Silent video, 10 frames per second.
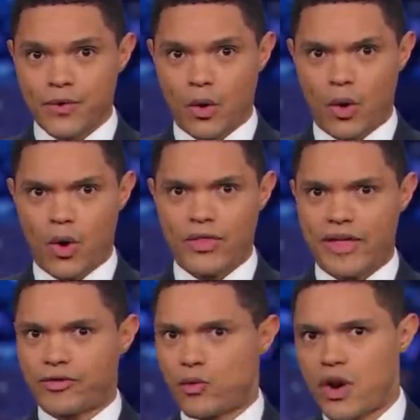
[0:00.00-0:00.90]
or
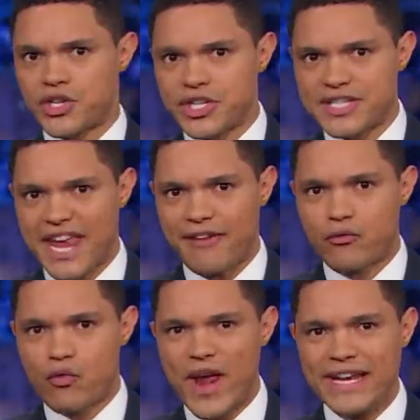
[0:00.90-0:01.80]
that the Russians have
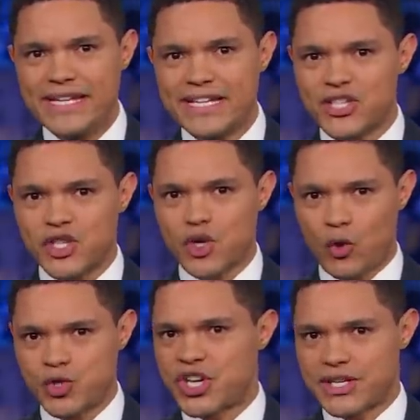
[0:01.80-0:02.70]
reindeer
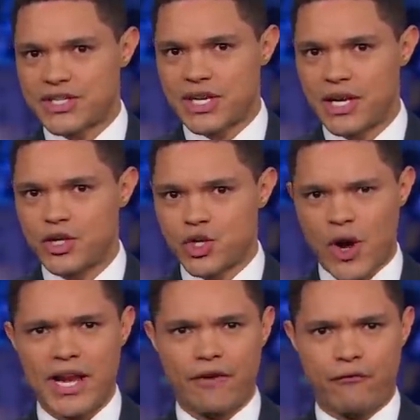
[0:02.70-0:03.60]
soldiers
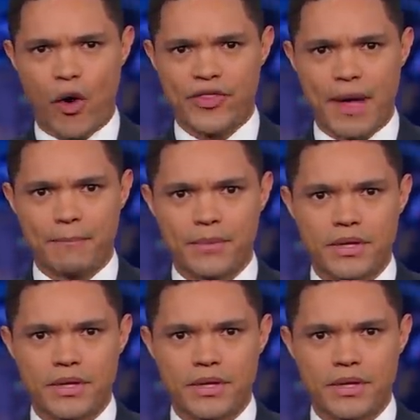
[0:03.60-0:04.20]
training for them.